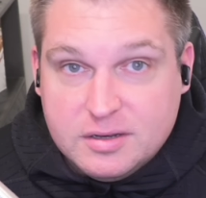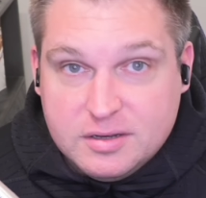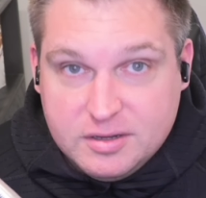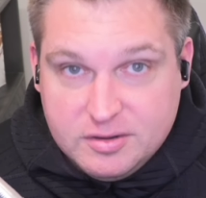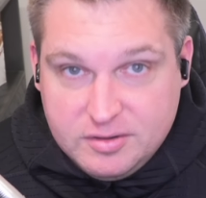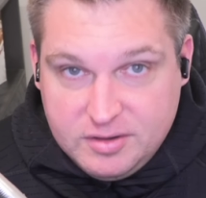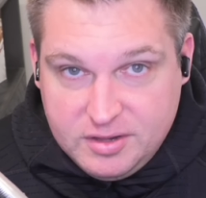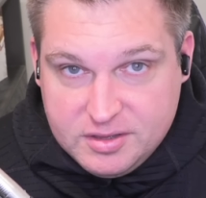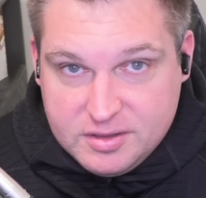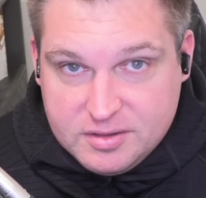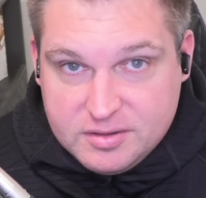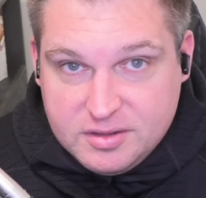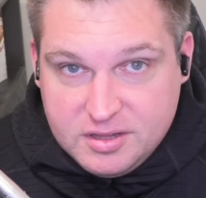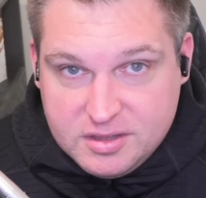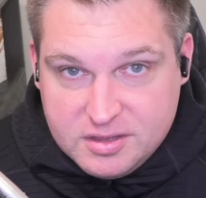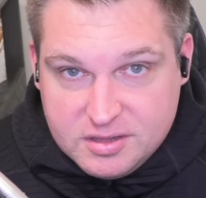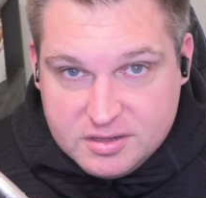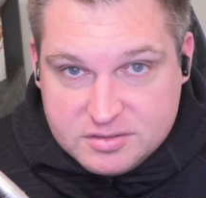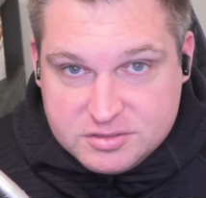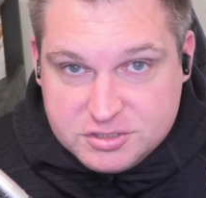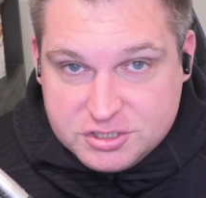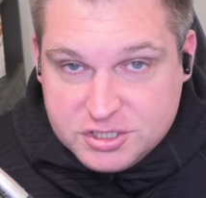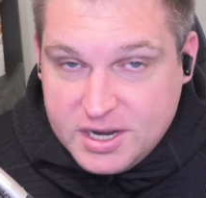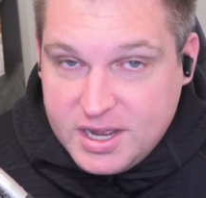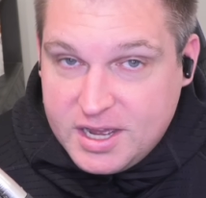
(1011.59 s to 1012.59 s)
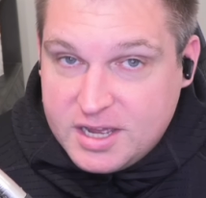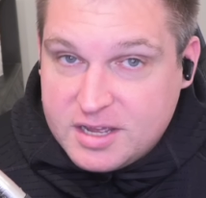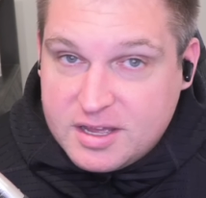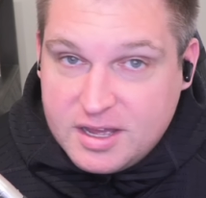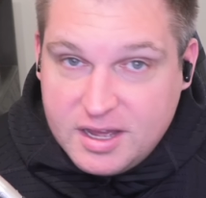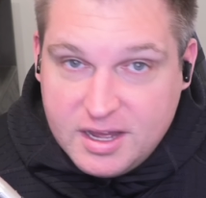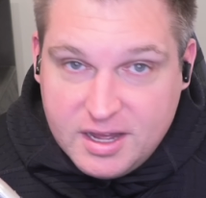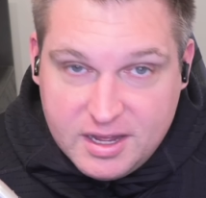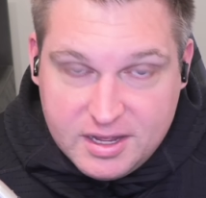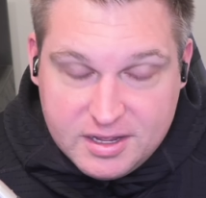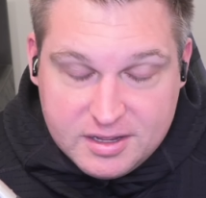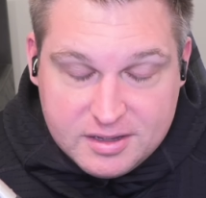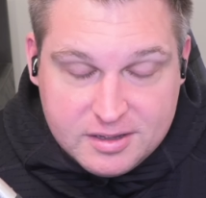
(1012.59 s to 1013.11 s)
You know, he's a he's a track
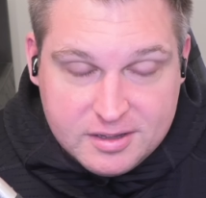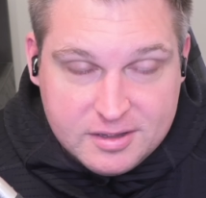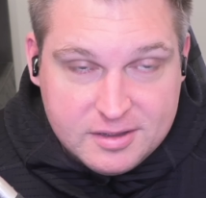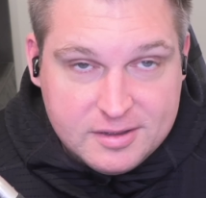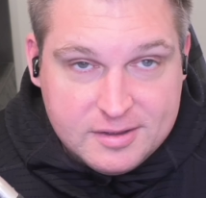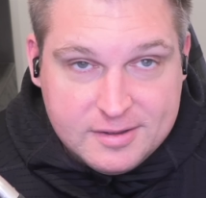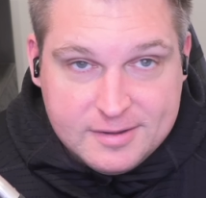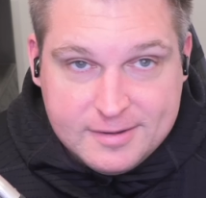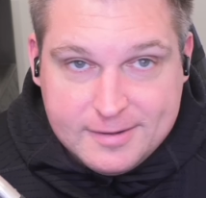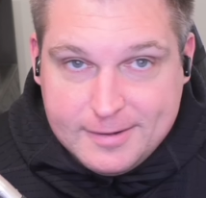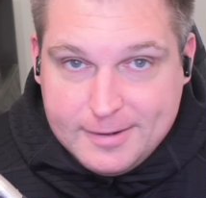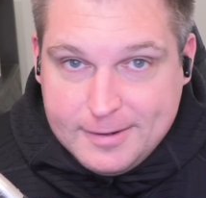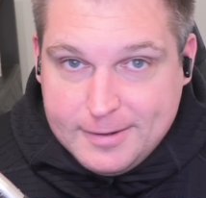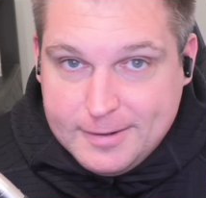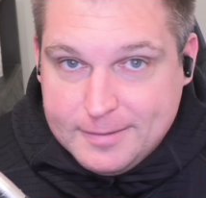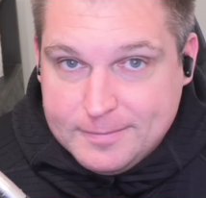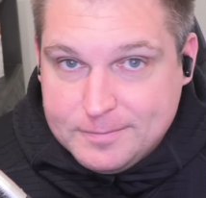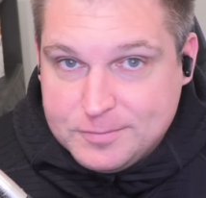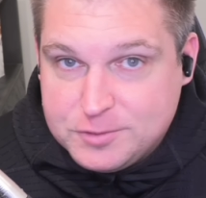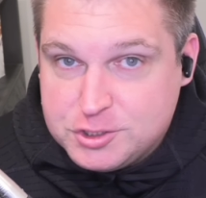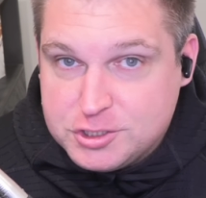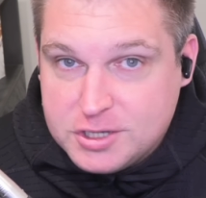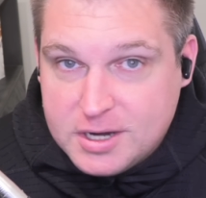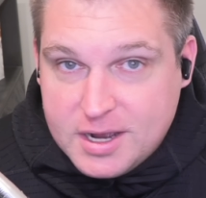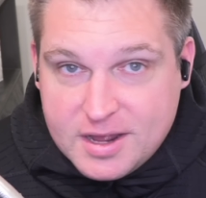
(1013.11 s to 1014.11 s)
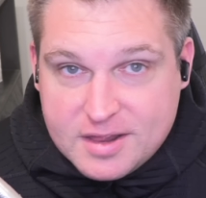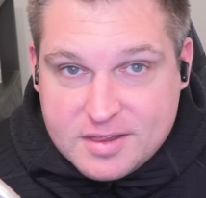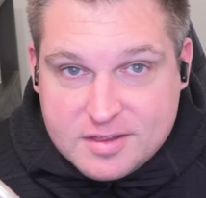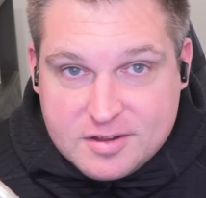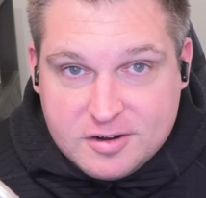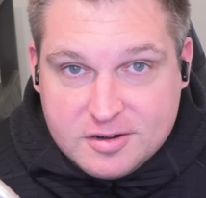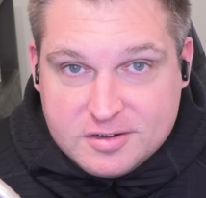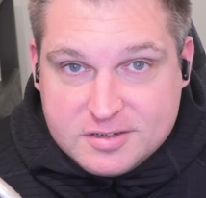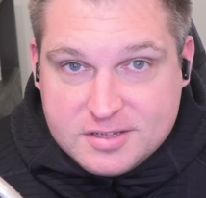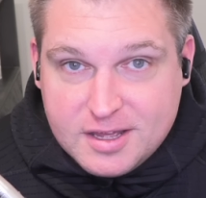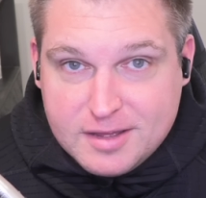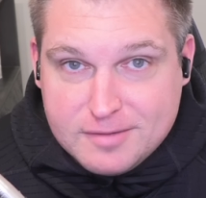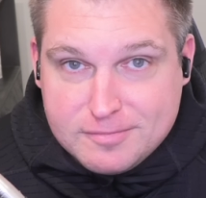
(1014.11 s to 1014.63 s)
guy, uh, track
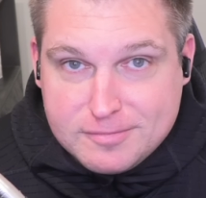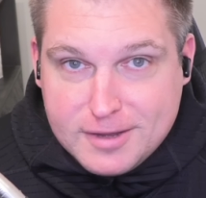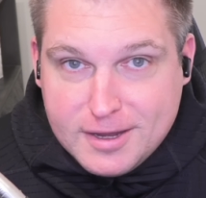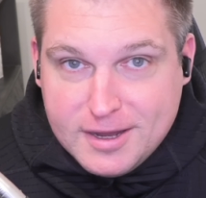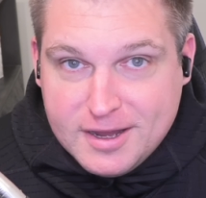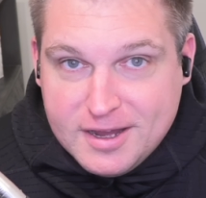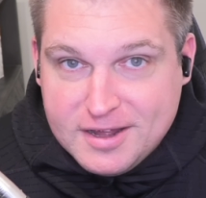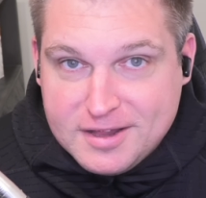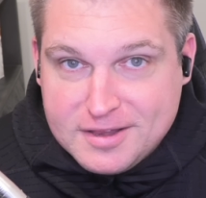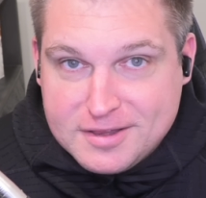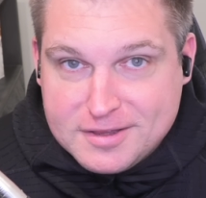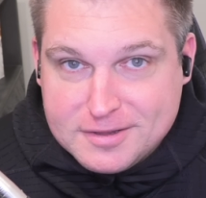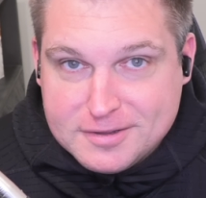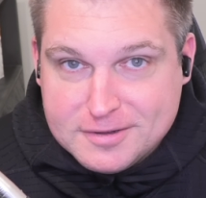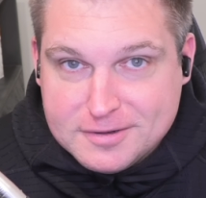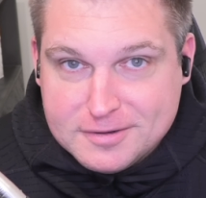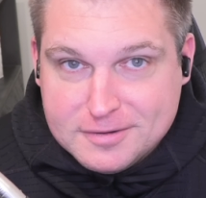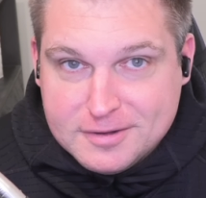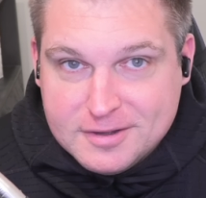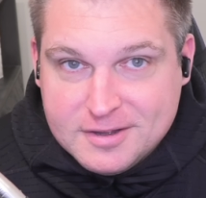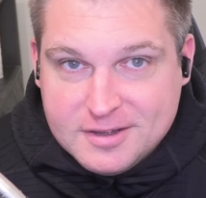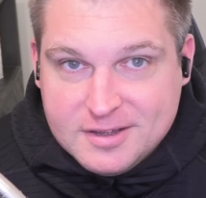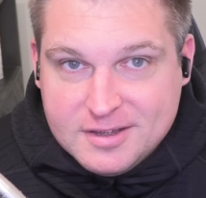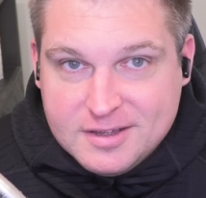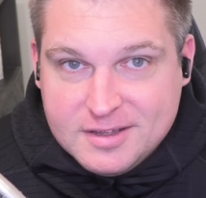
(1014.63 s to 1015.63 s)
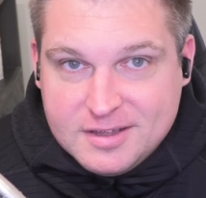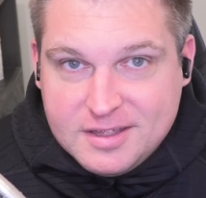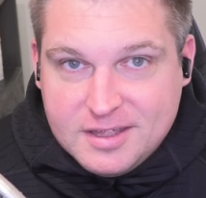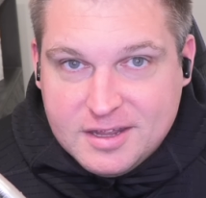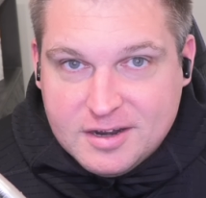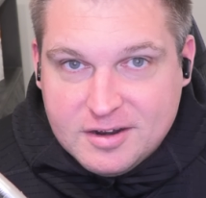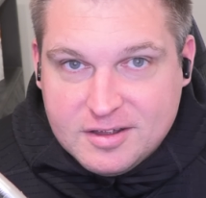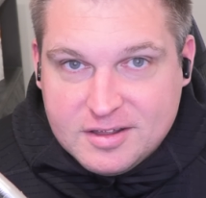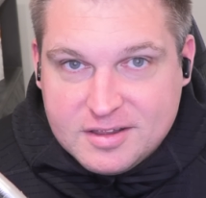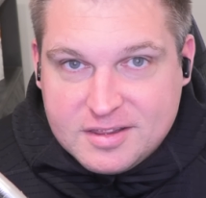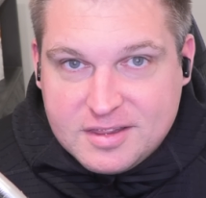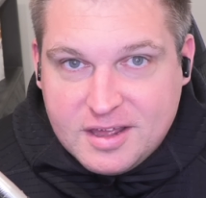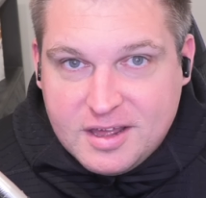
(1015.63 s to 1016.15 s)
star type guy. So you know,
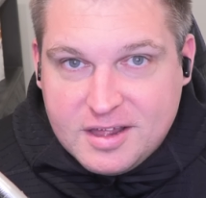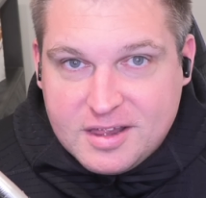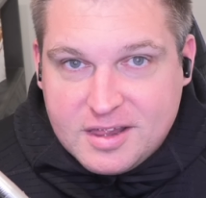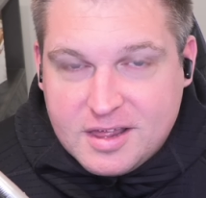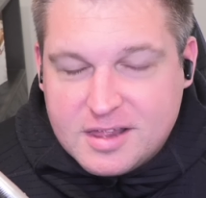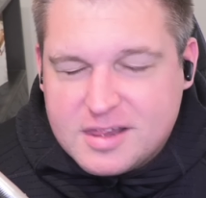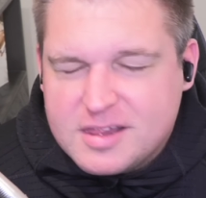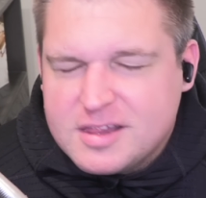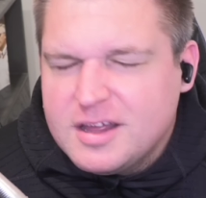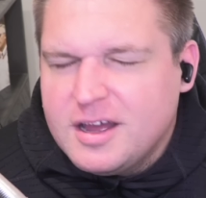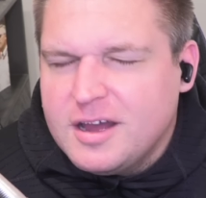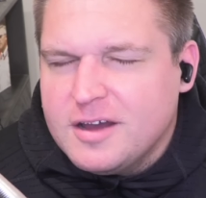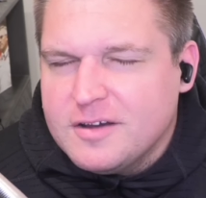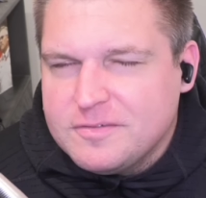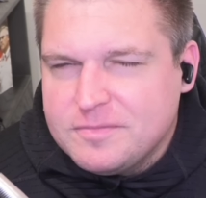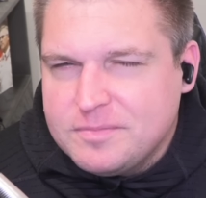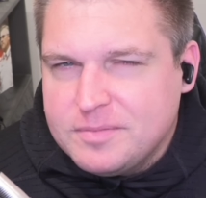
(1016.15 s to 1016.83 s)
it's it's tough.